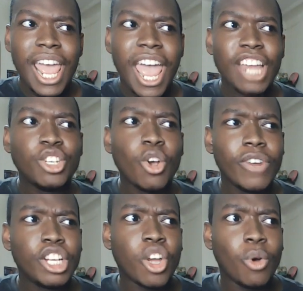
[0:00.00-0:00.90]
And she
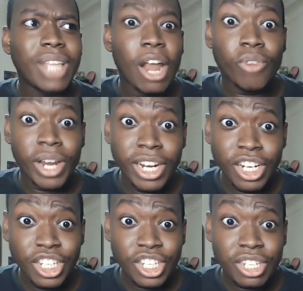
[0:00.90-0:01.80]
already showed that
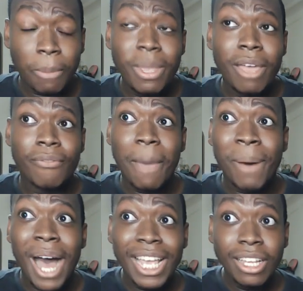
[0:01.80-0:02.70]
range to be a
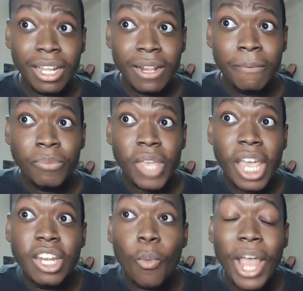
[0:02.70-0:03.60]
vampire
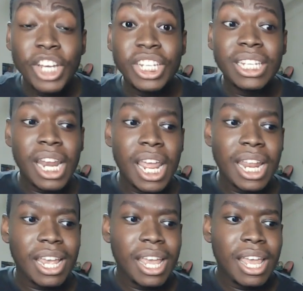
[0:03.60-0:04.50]
and the way she did
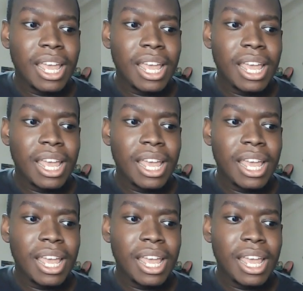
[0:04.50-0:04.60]
it.